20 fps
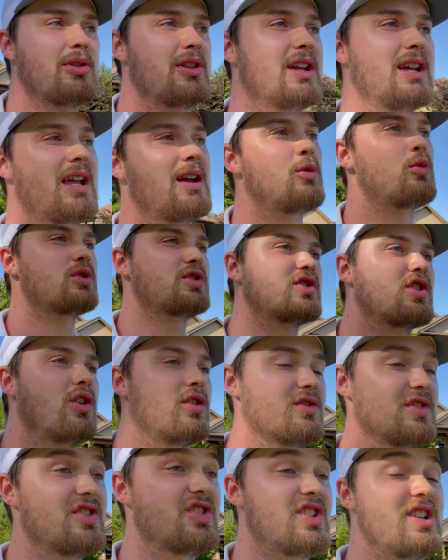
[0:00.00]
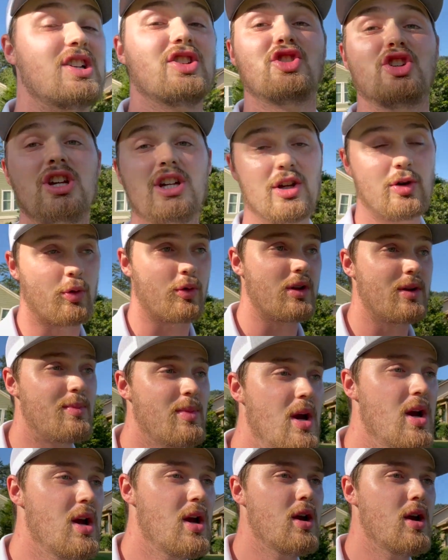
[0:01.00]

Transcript: they get what's called CG creep,